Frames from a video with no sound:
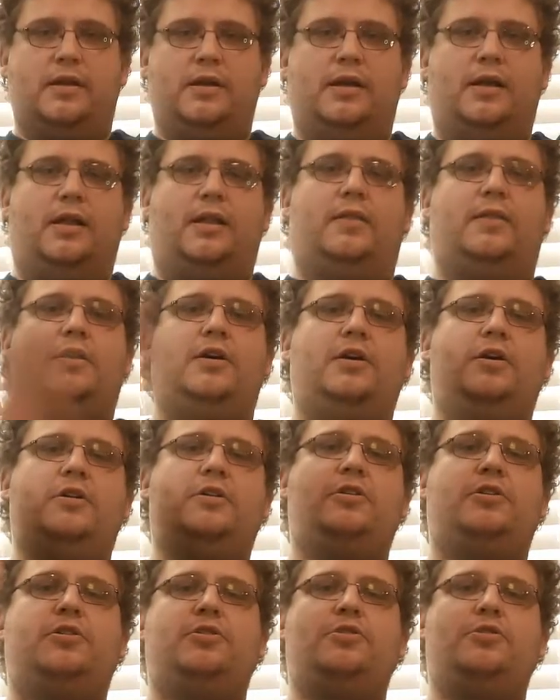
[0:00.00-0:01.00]

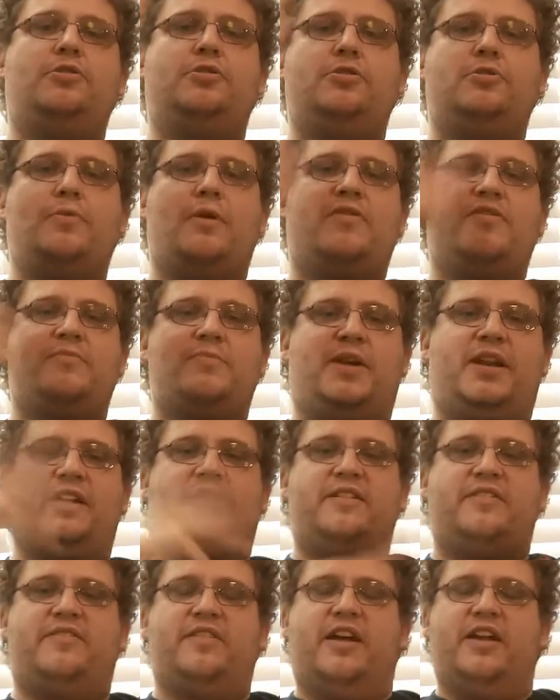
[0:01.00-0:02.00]
Hello everybody,
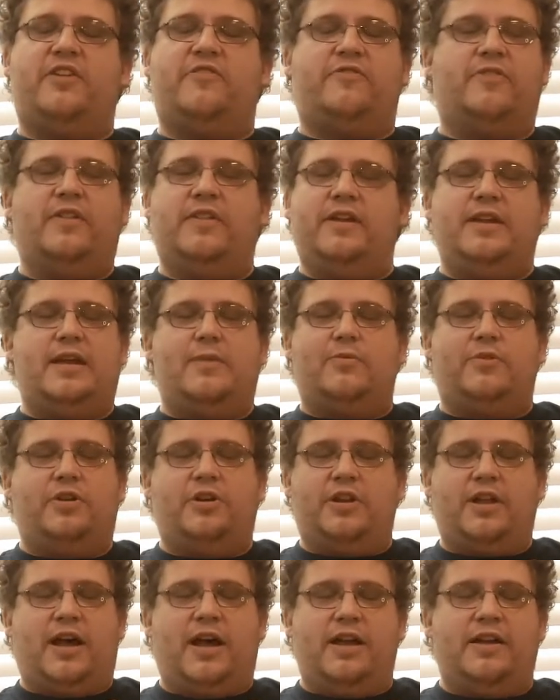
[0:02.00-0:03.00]
it is your friendly
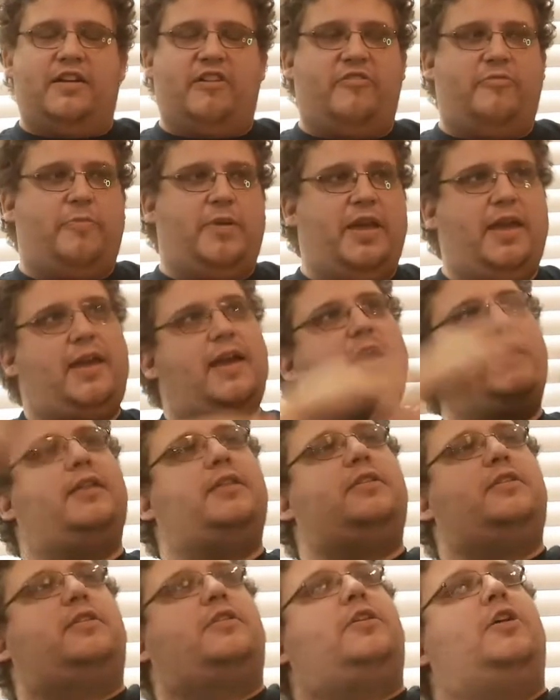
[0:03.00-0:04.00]
neighborhood INFP,
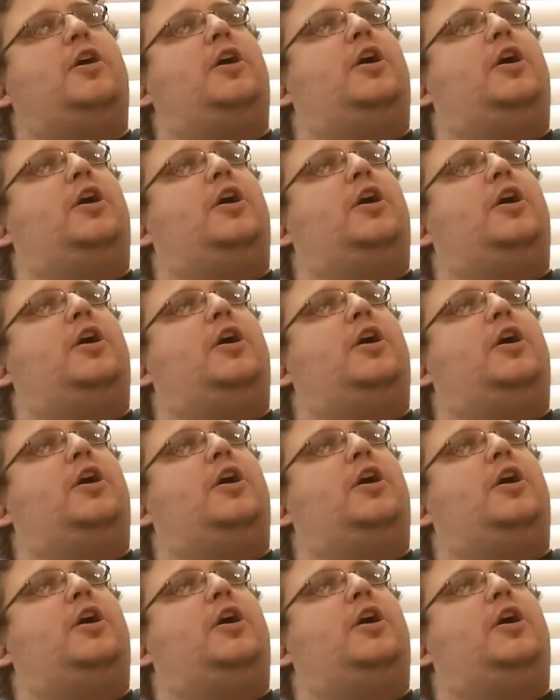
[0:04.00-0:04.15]
and